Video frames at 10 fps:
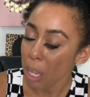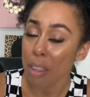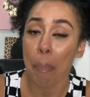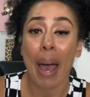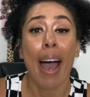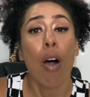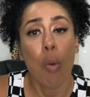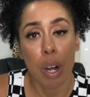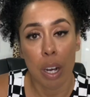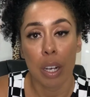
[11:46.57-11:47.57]
The
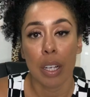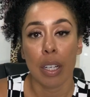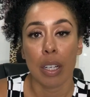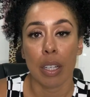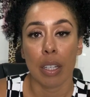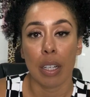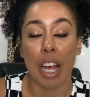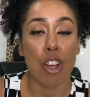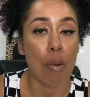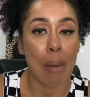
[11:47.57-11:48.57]
power
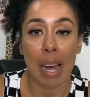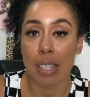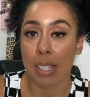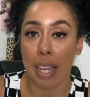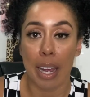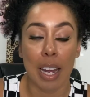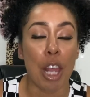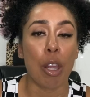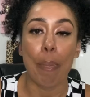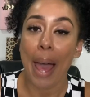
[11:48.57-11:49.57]
and your mindset,
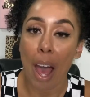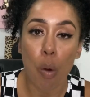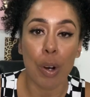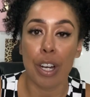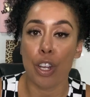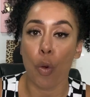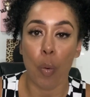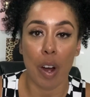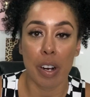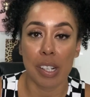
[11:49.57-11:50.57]
the power in your
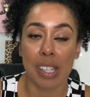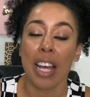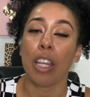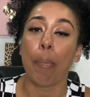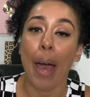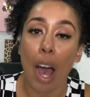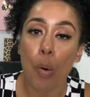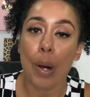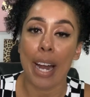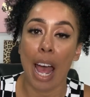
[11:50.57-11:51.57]
words, the
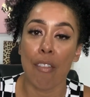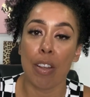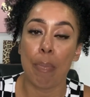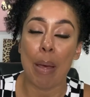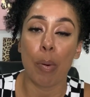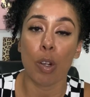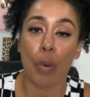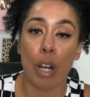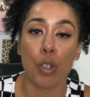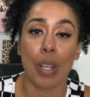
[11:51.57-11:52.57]
power in having people
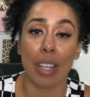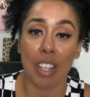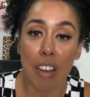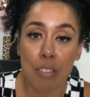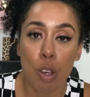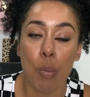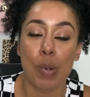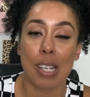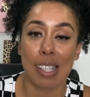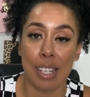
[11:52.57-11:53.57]
around you that love you and
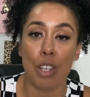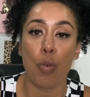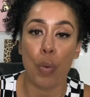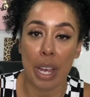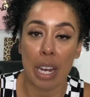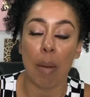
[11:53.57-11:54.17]
want to see you win.